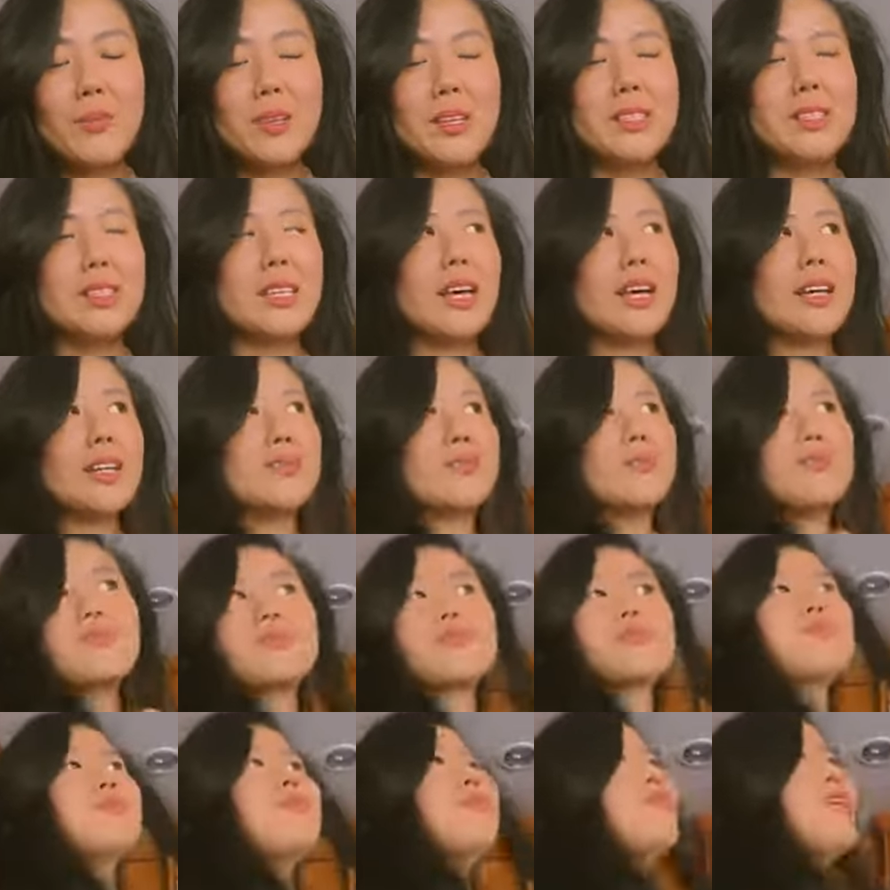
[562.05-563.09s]
he's like,
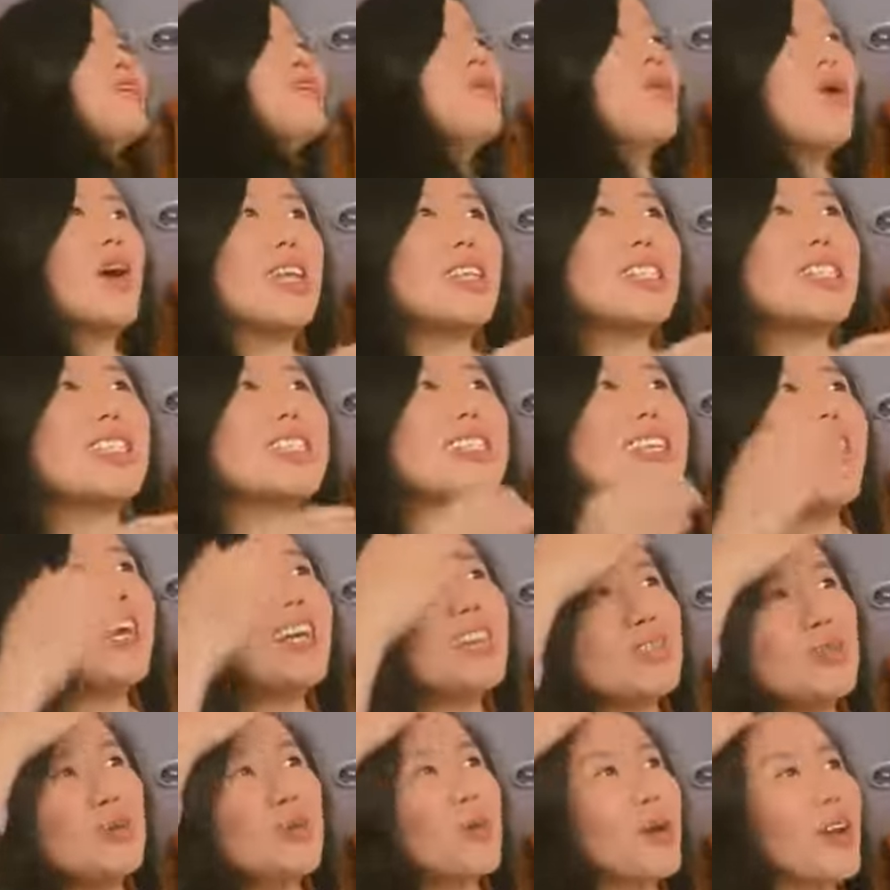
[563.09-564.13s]
what is it
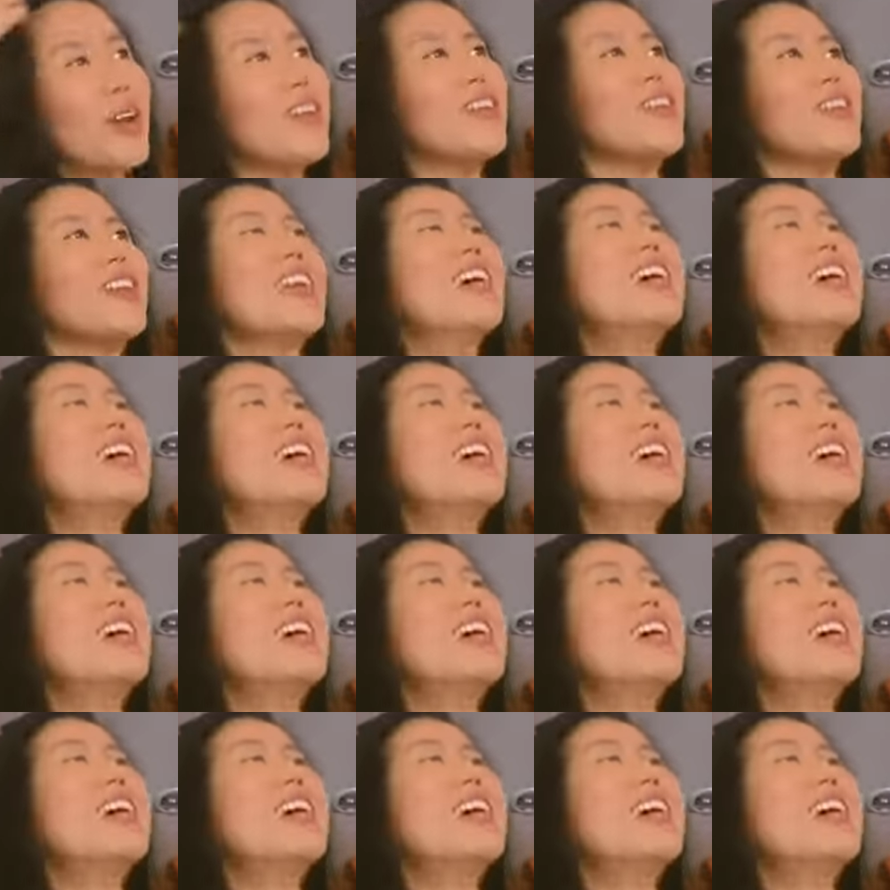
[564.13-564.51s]
taste weird?